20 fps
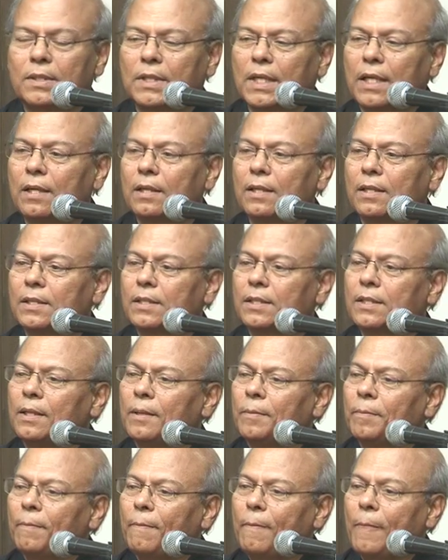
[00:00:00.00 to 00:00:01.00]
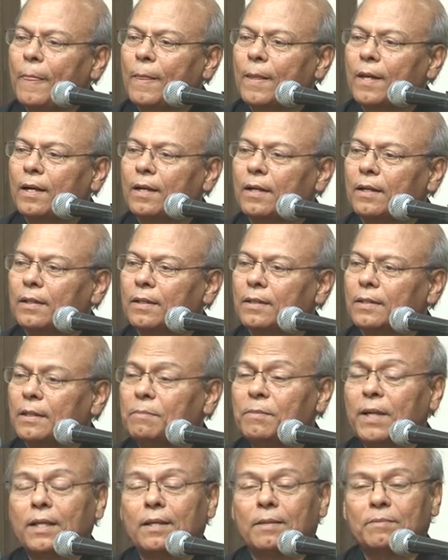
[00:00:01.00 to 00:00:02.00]
deals, uh, they
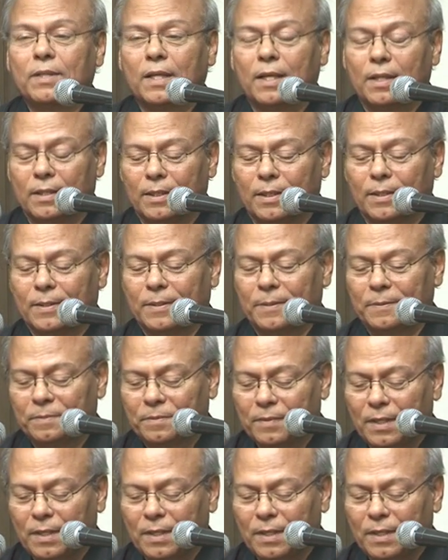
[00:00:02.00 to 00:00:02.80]
might have done it.